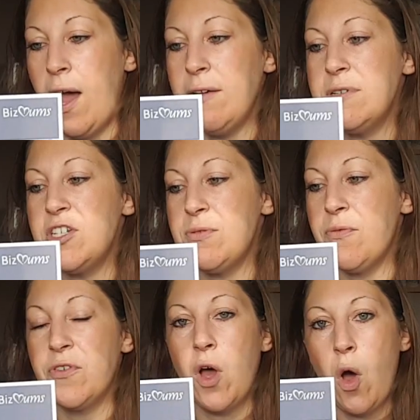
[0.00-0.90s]
I would do
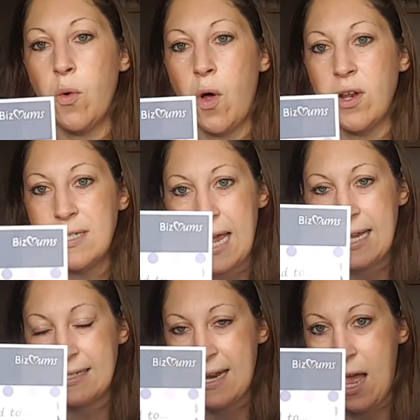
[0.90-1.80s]
one for the whole
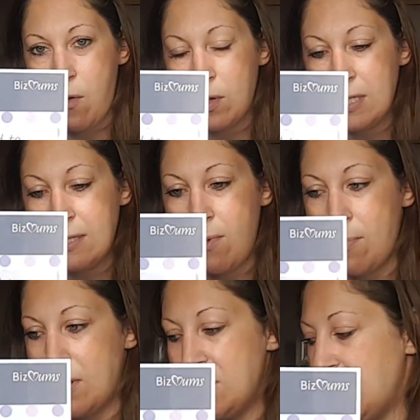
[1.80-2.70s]
holidays now. This is what
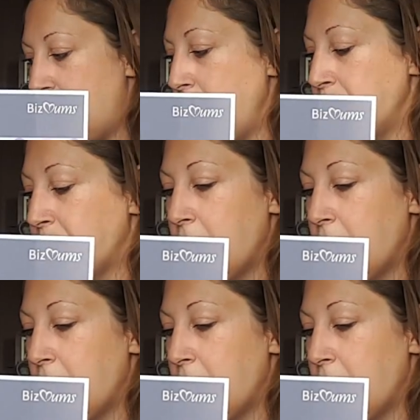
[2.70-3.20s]
I'm going to do.